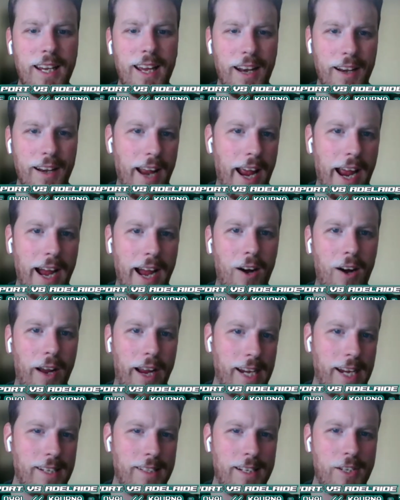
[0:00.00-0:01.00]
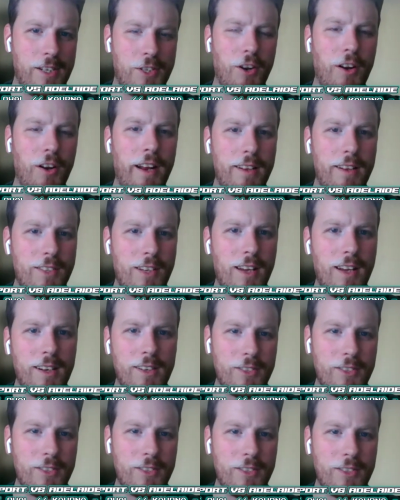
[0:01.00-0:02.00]
and how easy showdowns are
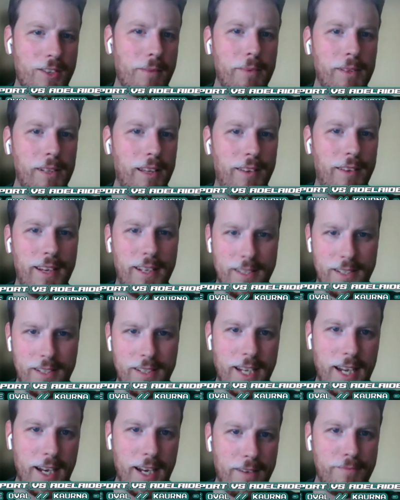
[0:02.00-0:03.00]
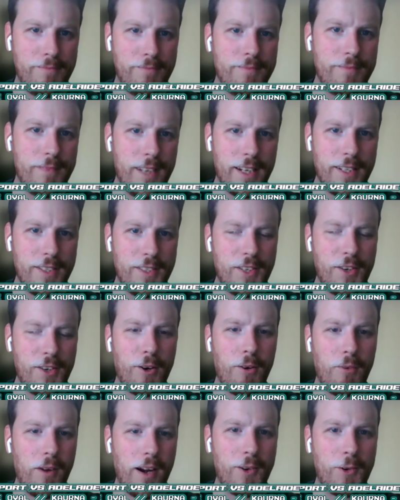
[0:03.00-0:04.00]
because I believe he has a 10-0
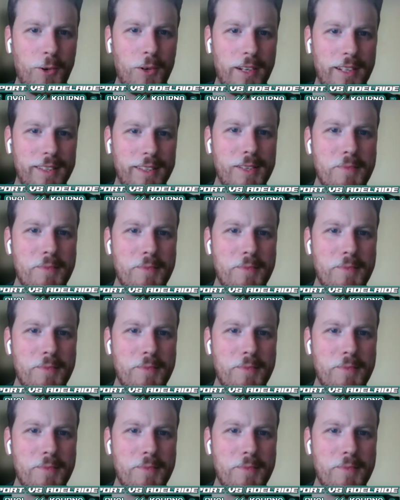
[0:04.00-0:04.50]
record in them.